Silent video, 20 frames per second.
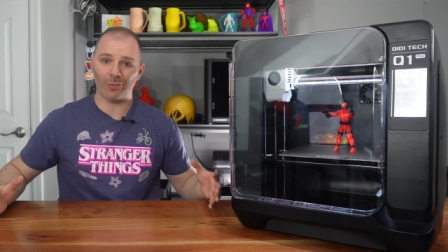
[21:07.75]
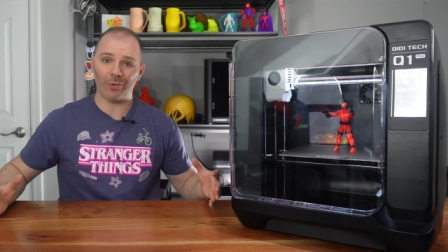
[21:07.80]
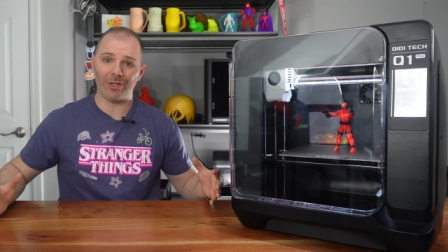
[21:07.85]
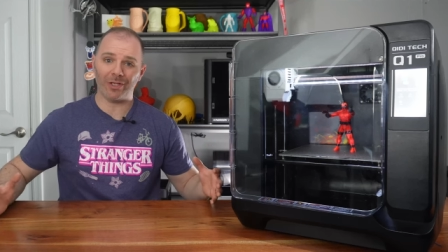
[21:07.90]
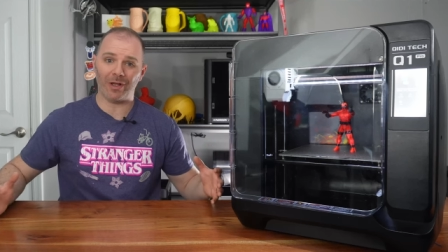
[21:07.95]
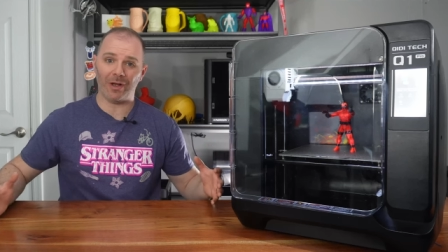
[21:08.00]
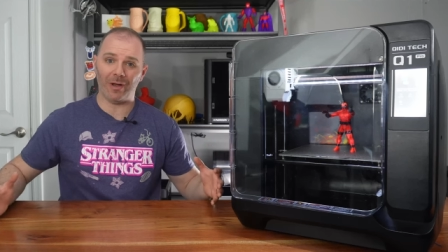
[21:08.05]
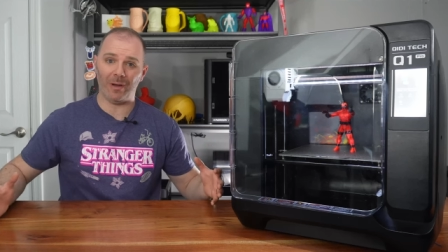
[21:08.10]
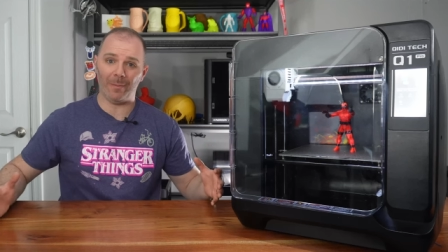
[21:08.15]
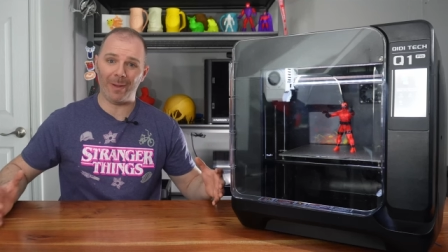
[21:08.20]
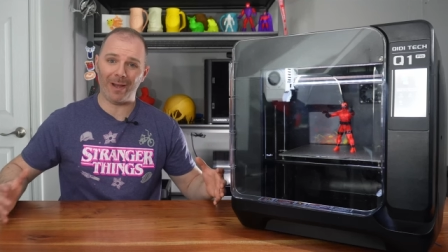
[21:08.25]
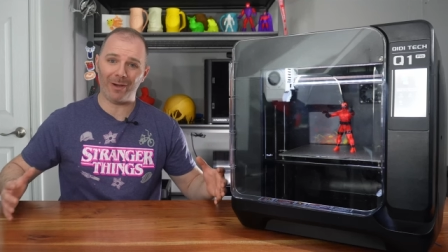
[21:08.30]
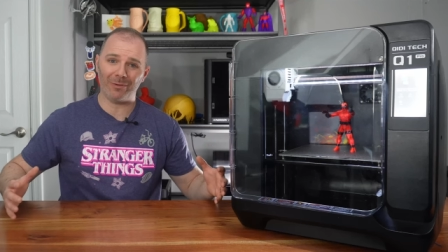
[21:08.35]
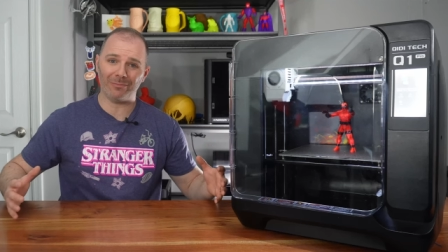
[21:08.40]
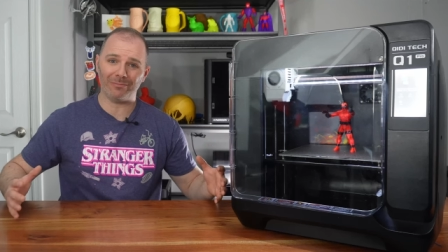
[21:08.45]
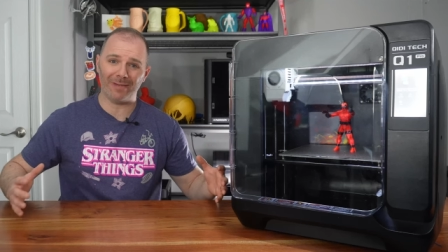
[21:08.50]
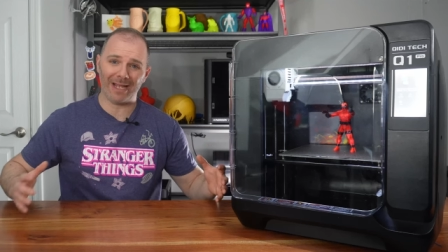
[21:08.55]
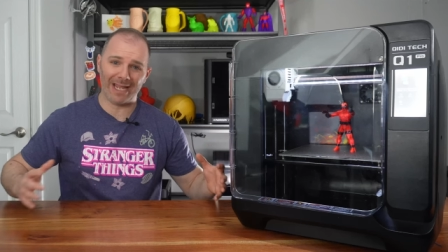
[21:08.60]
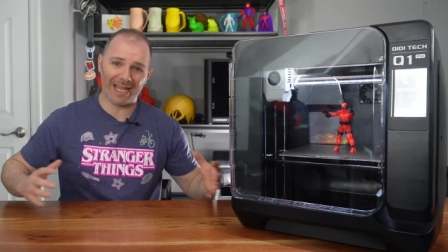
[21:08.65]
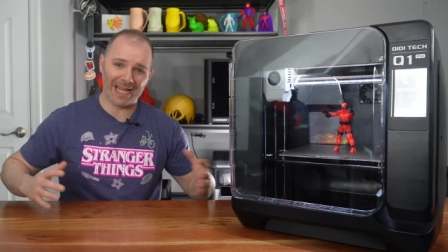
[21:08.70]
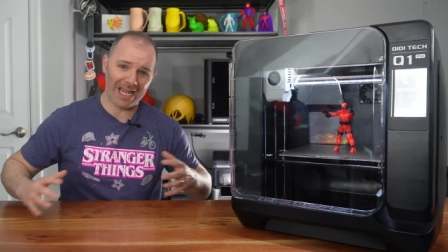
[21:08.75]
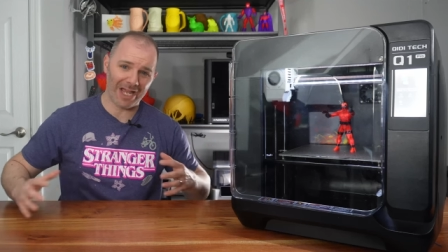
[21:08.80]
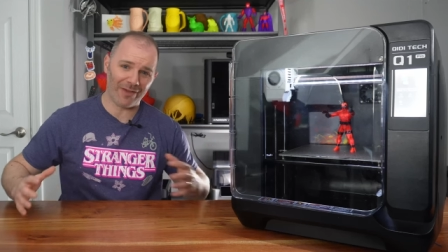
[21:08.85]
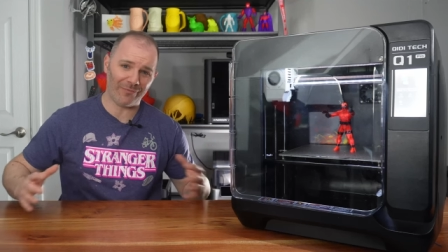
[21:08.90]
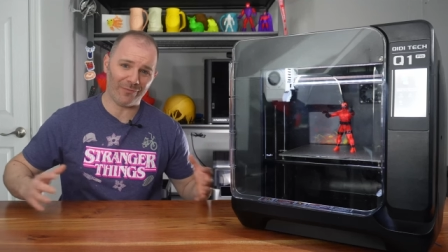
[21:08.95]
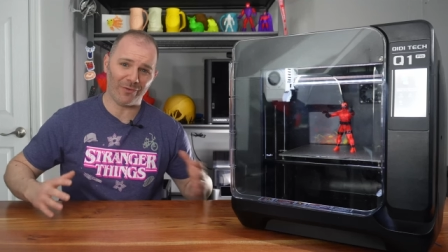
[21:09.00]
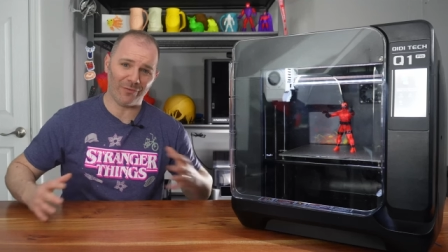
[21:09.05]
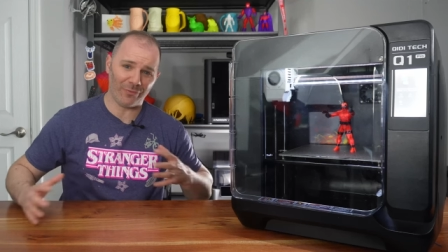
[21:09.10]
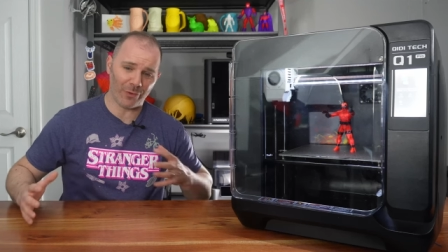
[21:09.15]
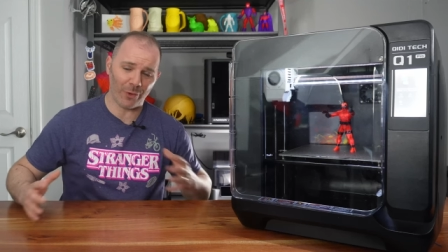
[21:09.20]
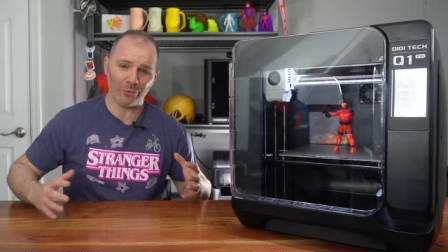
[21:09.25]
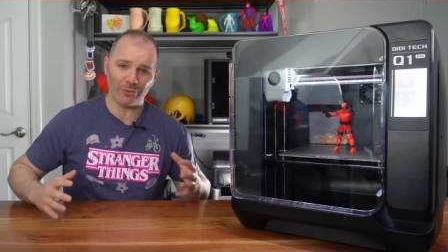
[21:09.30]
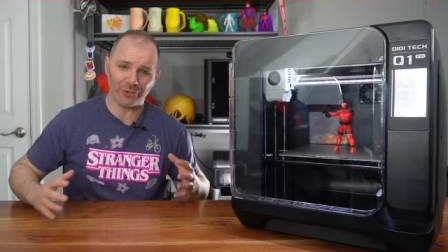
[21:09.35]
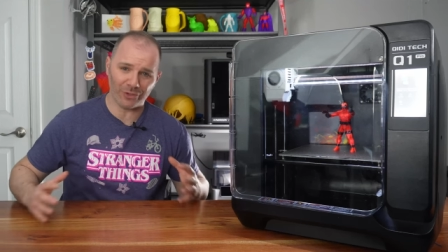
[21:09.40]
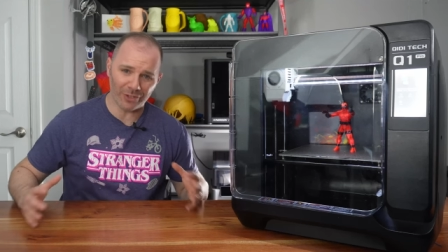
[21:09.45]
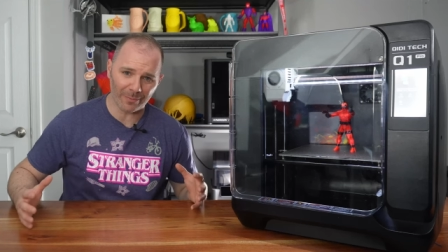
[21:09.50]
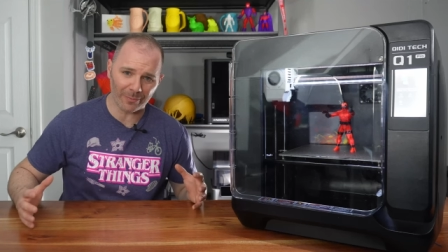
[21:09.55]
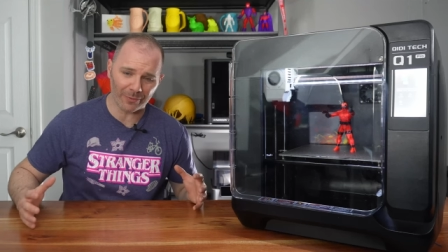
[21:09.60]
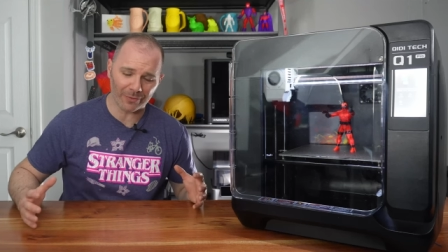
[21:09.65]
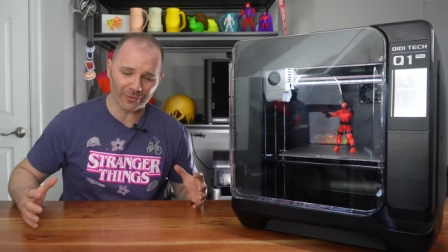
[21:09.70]
Well, about half of those
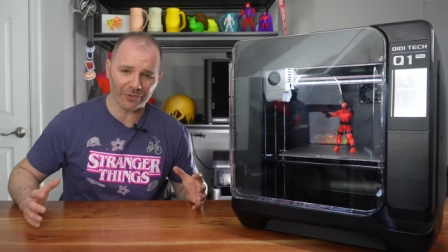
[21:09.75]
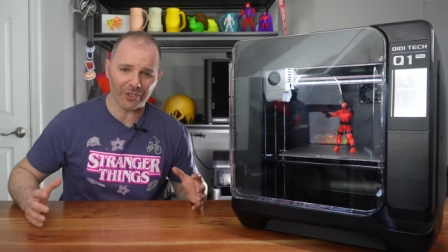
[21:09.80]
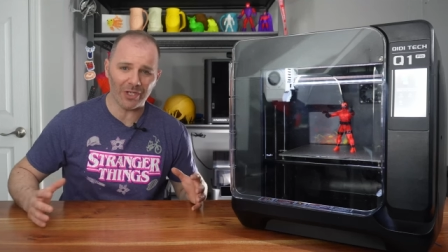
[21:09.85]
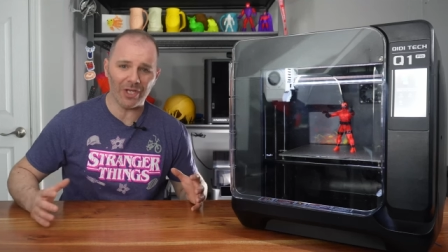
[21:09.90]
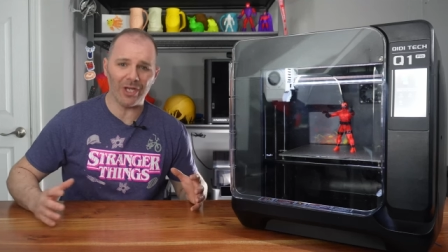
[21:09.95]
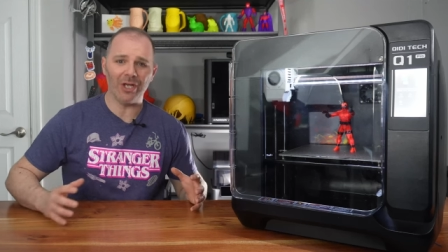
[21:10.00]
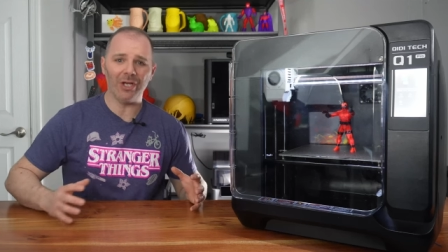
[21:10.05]
numbers.